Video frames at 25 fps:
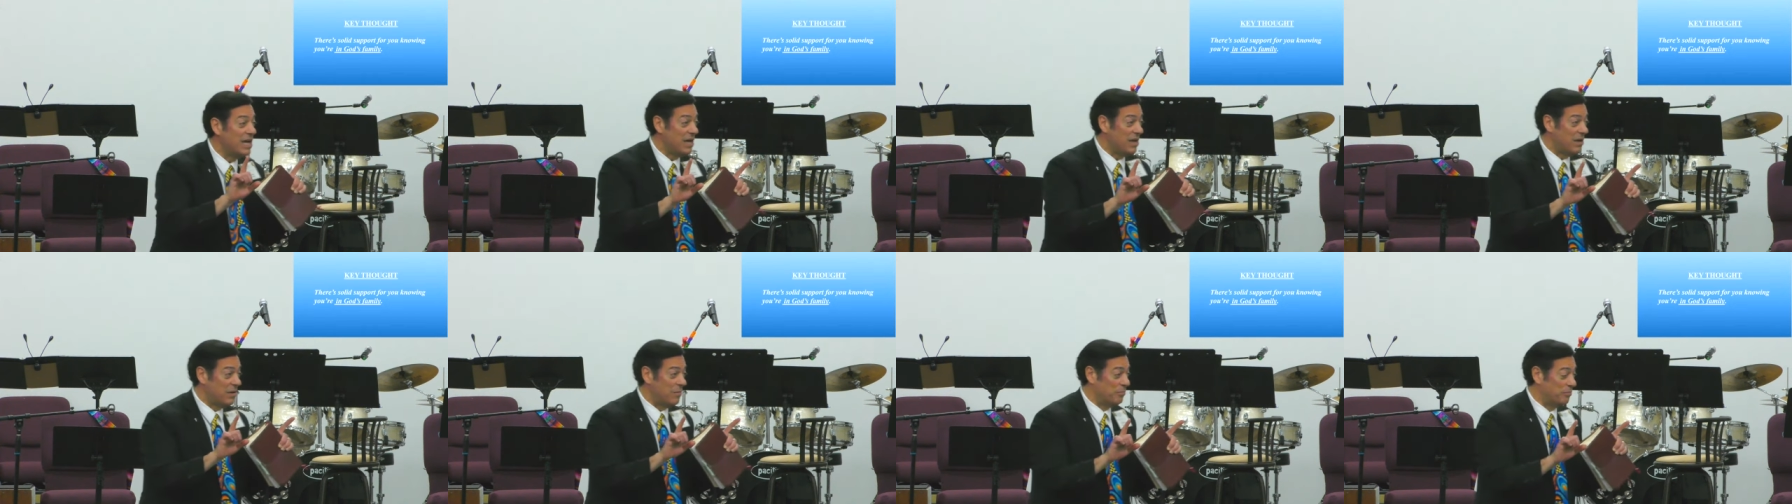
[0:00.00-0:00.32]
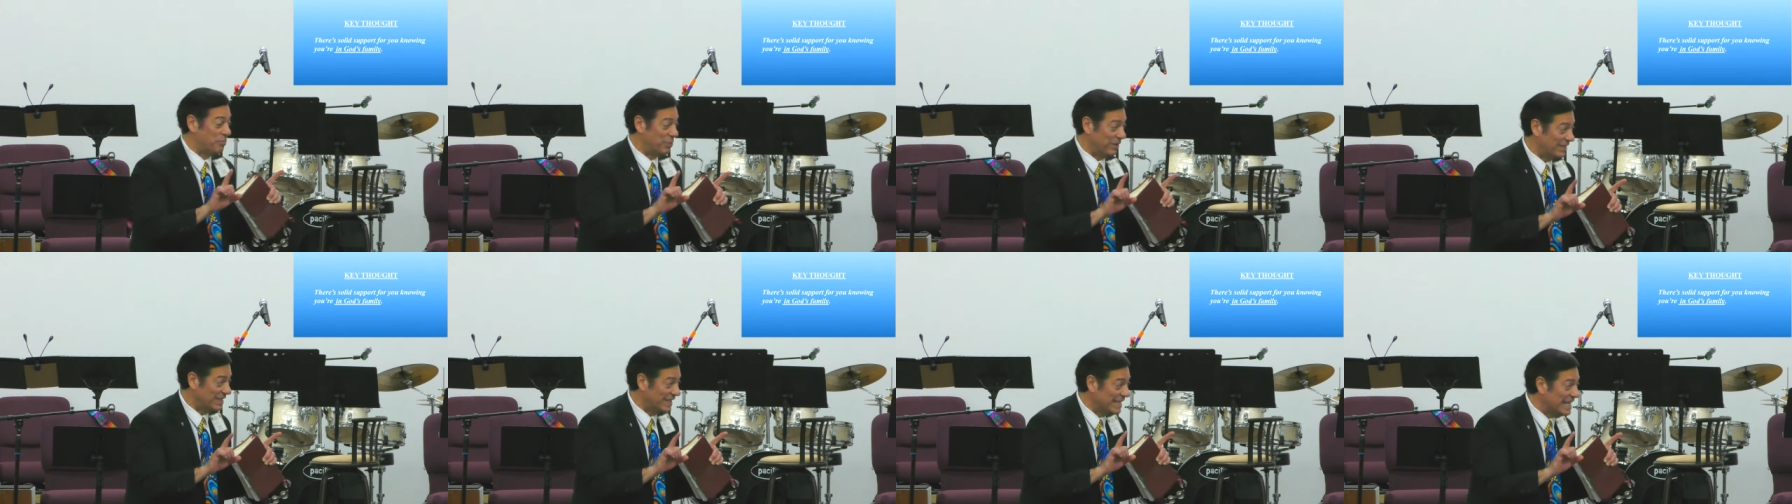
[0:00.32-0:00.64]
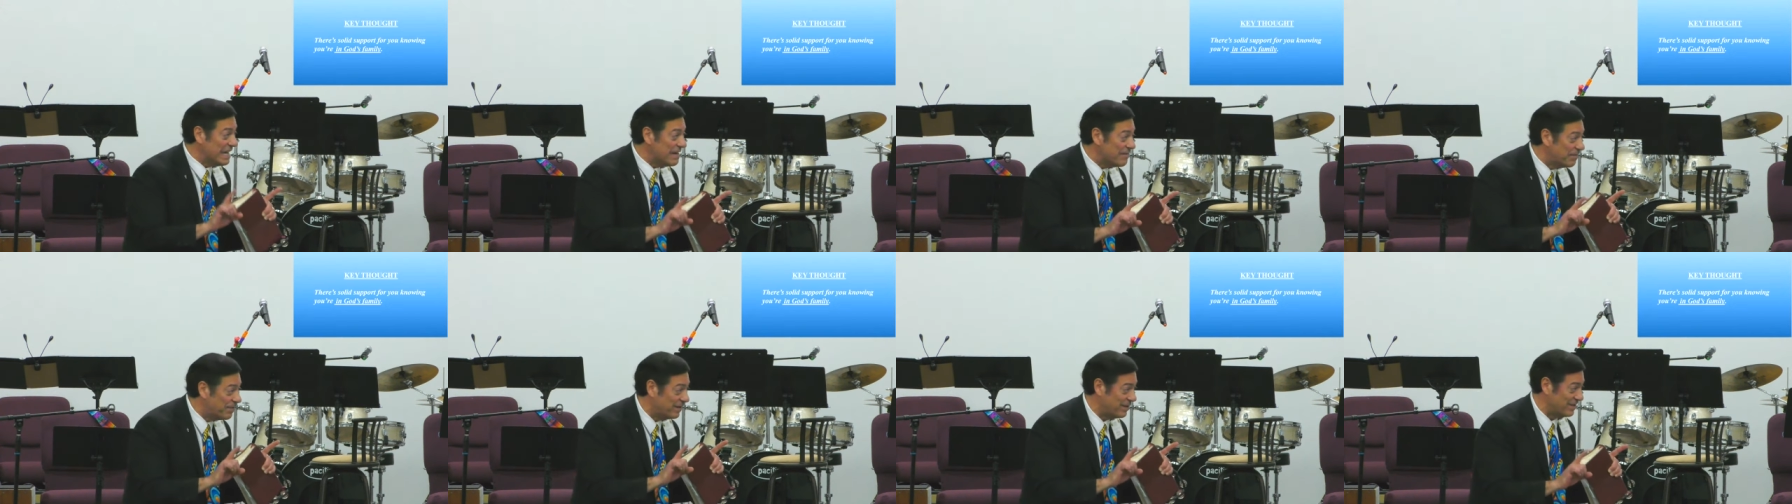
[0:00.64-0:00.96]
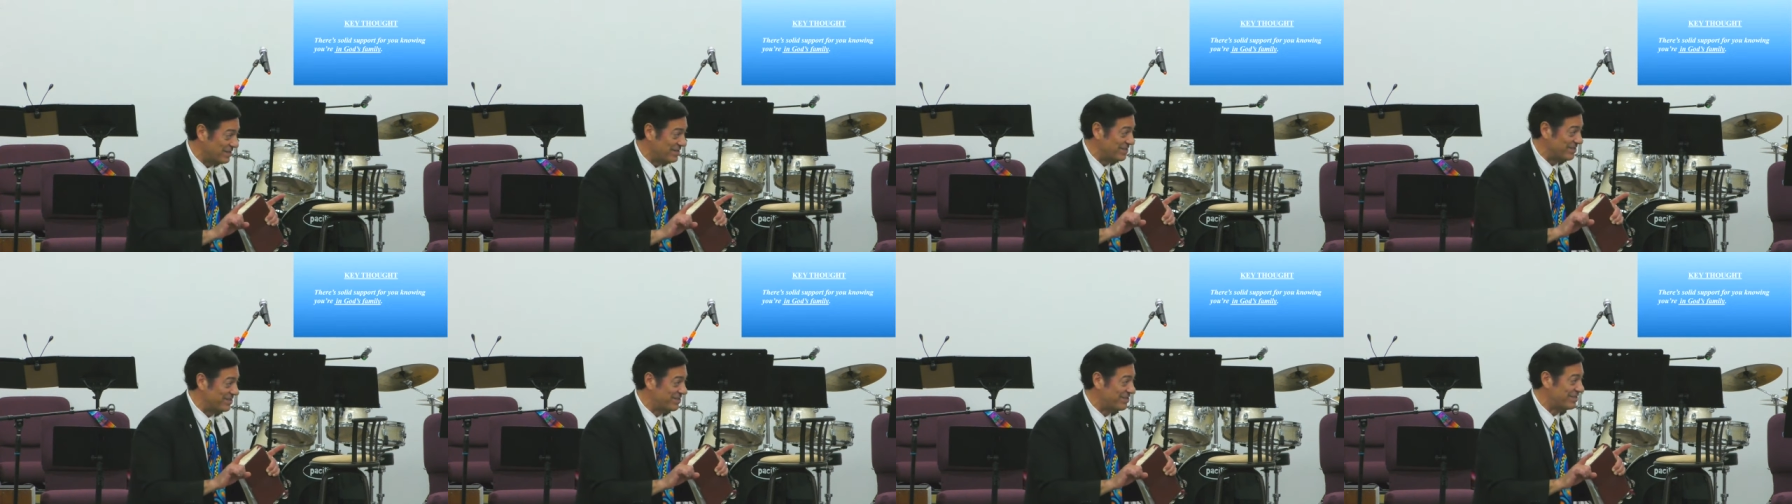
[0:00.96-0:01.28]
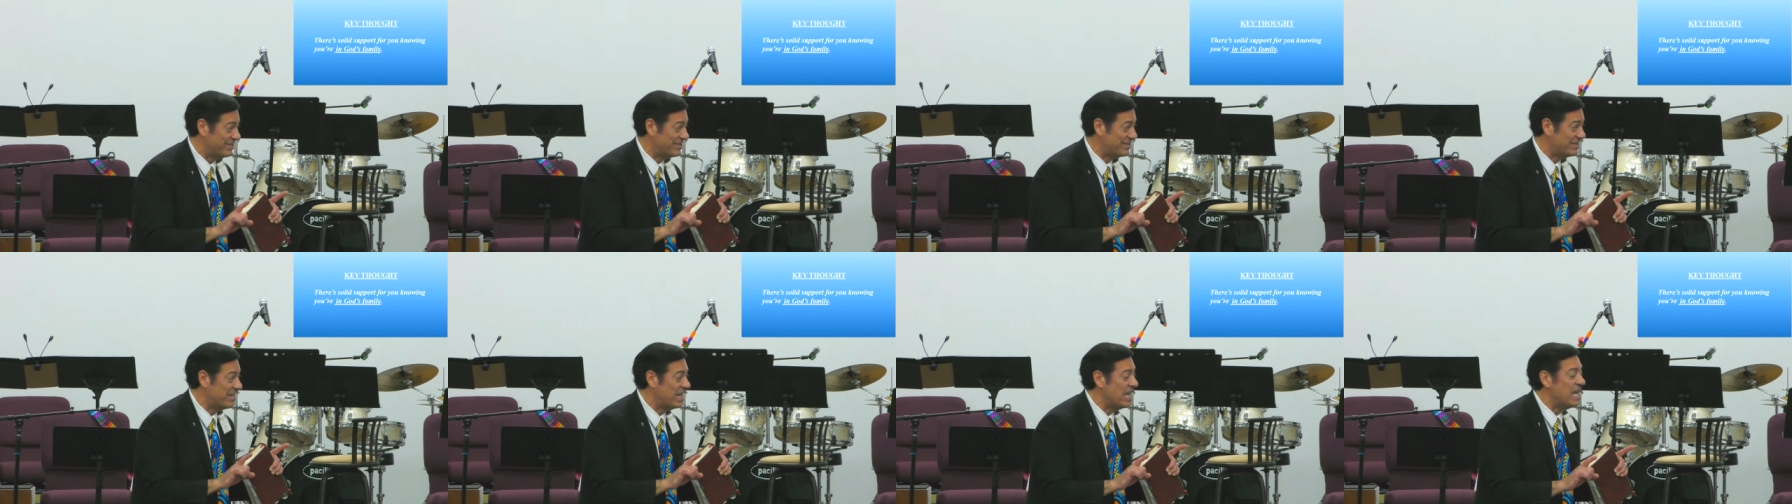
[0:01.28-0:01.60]

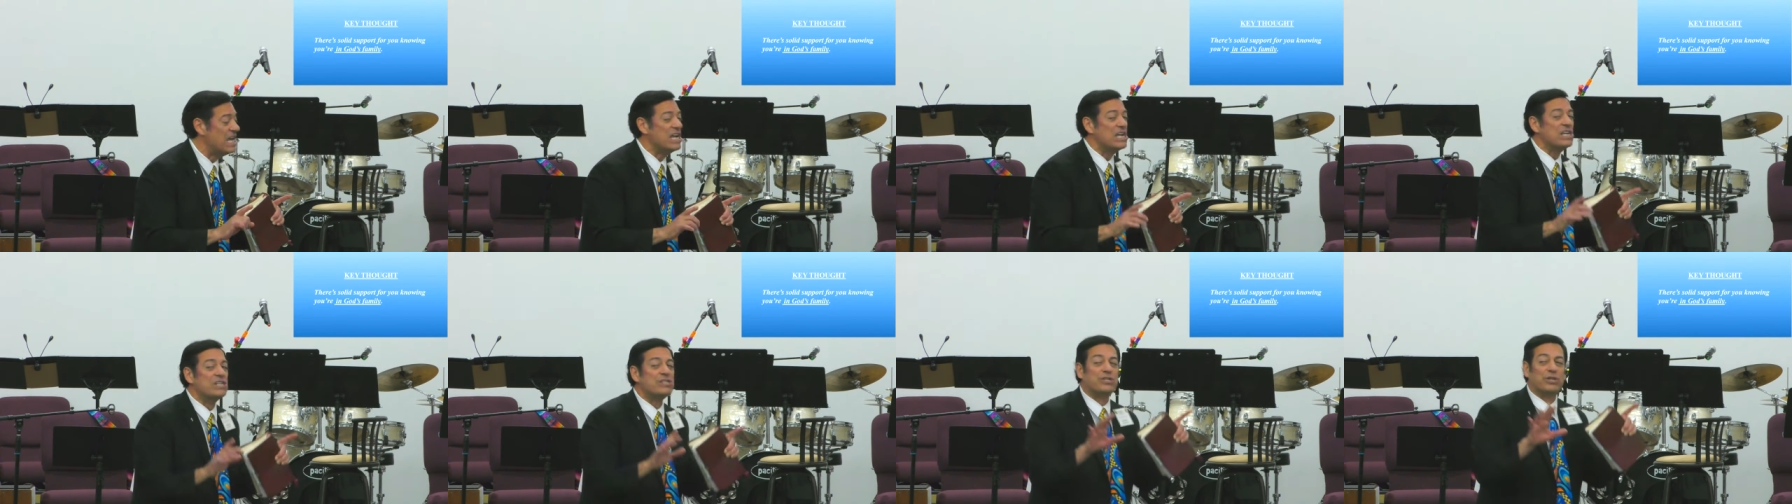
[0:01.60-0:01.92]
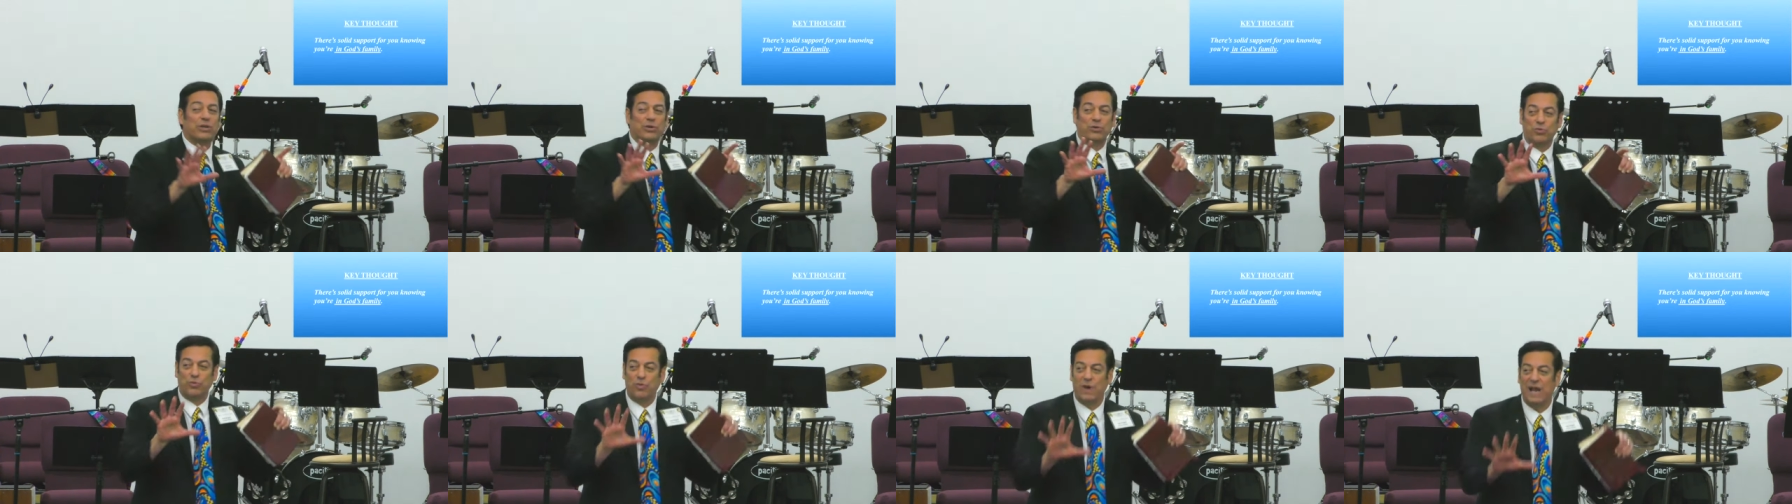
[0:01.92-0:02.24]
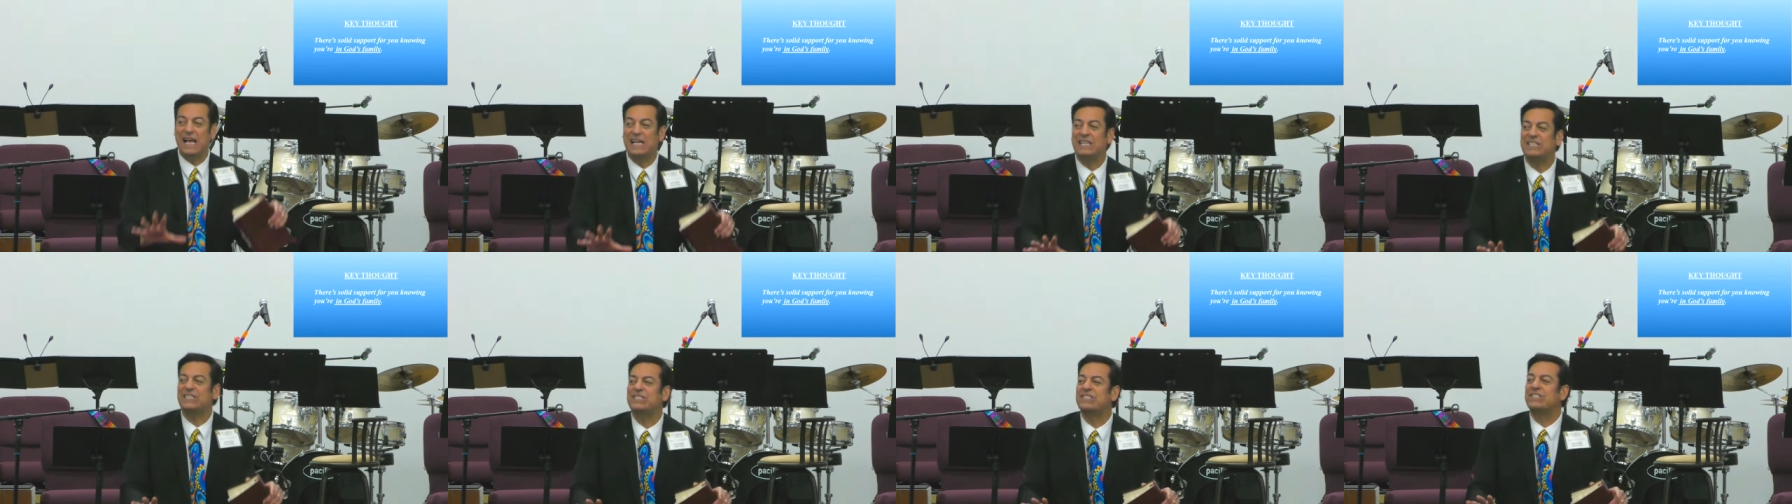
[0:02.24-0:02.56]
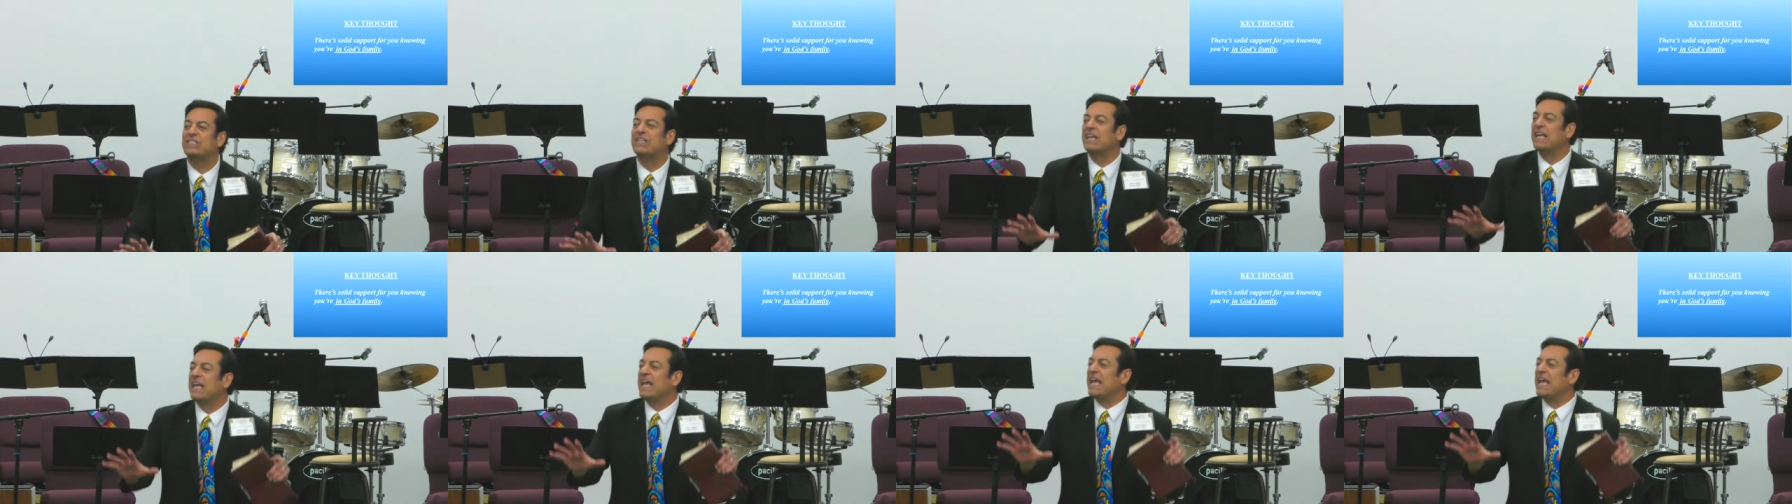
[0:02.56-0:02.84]
believers to rest